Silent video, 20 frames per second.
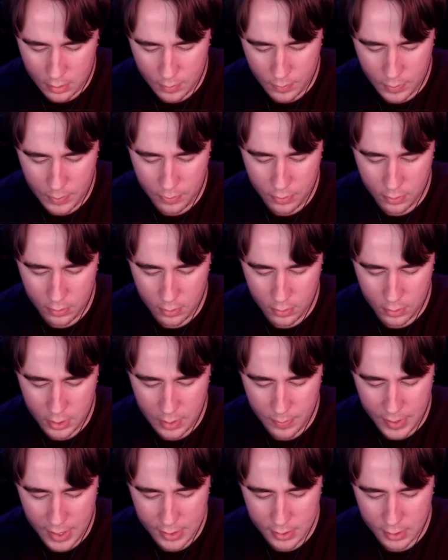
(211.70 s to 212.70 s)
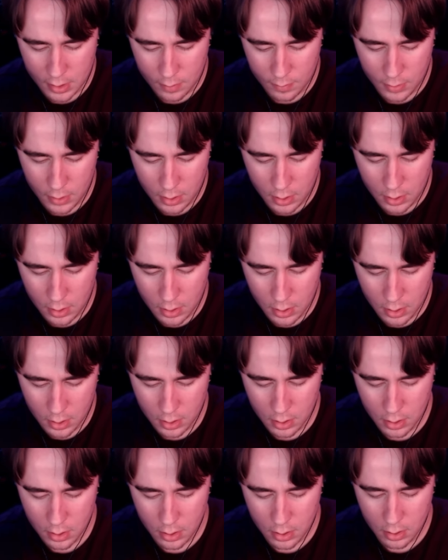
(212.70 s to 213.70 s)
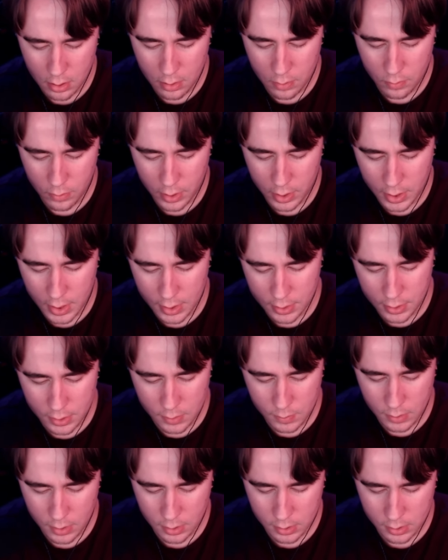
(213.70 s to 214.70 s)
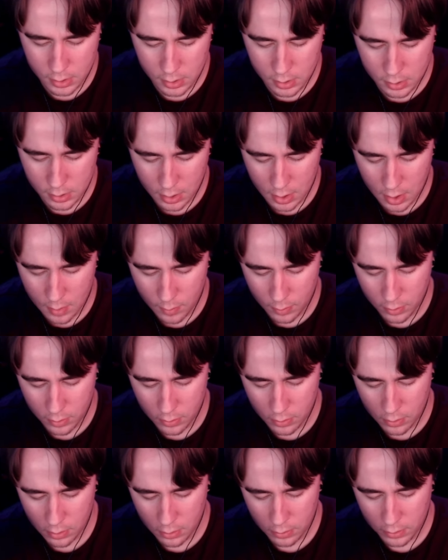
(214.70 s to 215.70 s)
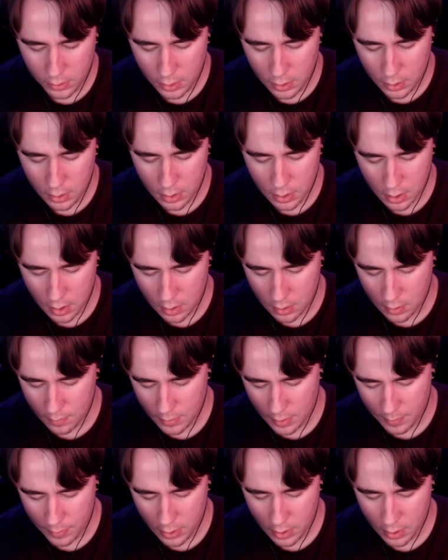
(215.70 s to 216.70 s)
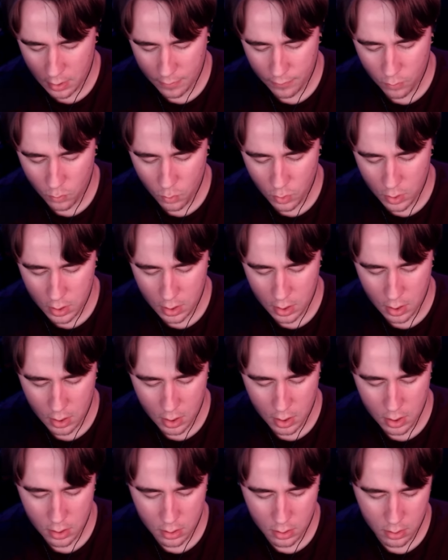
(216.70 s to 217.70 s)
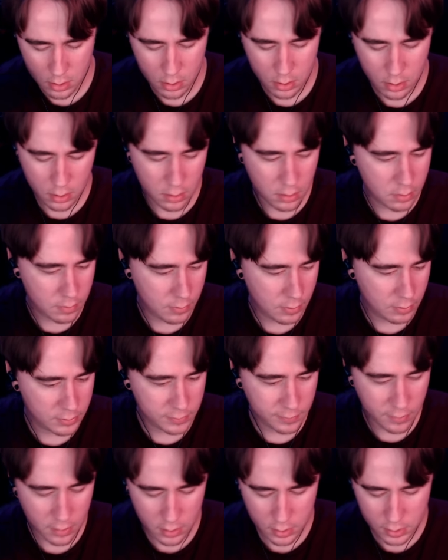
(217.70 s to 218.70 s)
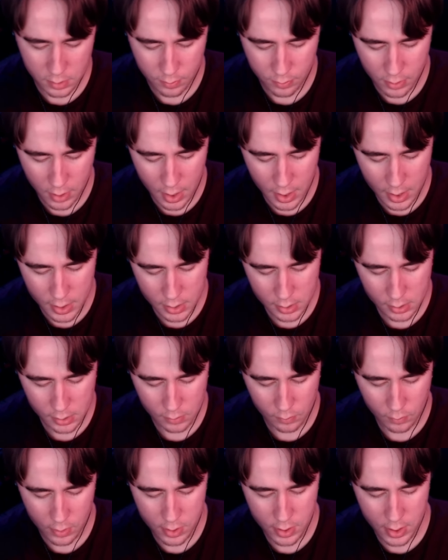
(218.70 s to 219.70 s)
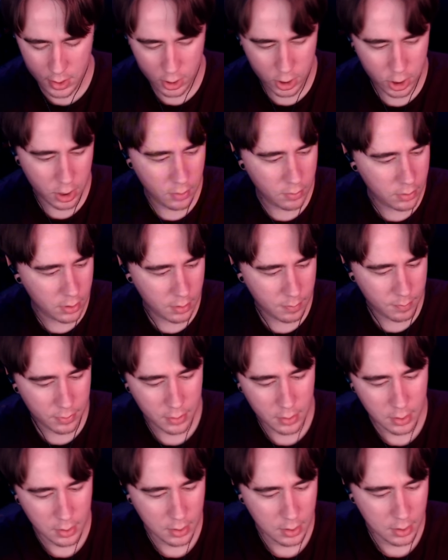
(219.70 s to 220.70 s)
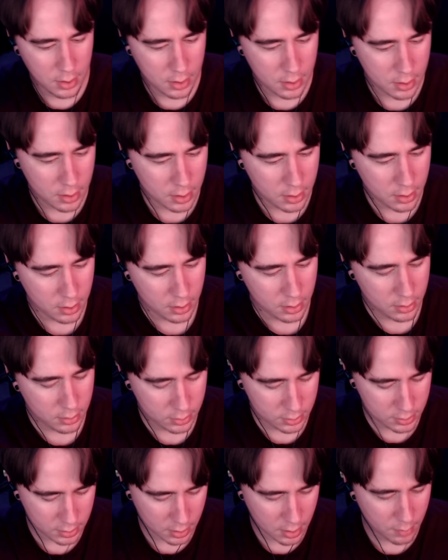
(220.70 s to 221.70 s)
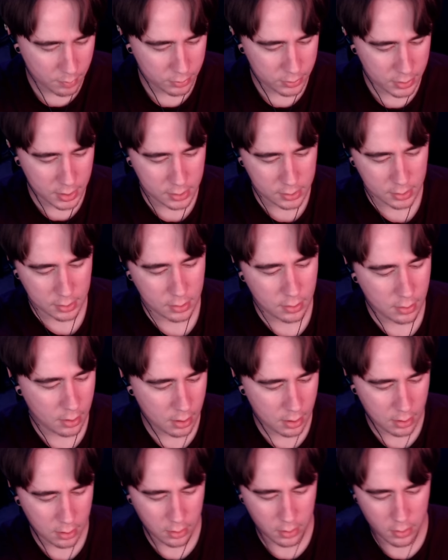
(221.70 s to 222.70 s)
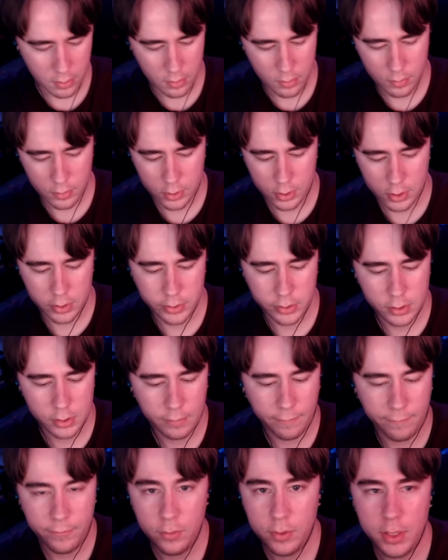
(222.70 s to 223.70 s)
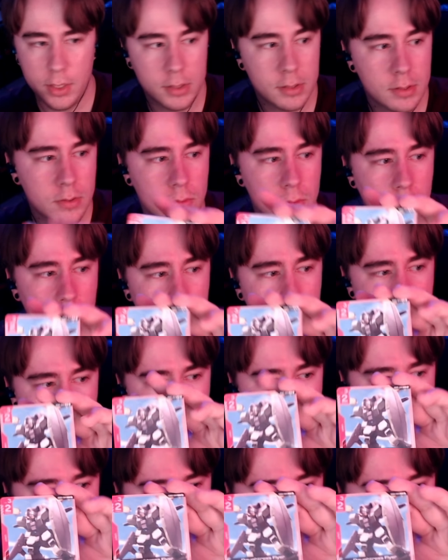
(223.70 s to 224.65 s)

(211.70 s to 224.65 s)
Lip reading: People keep asking me where I got these boxes. I got them a little early. I bought it off Whatnot. I was very surprised when they showed up just a couple days ago, which is a few days too early.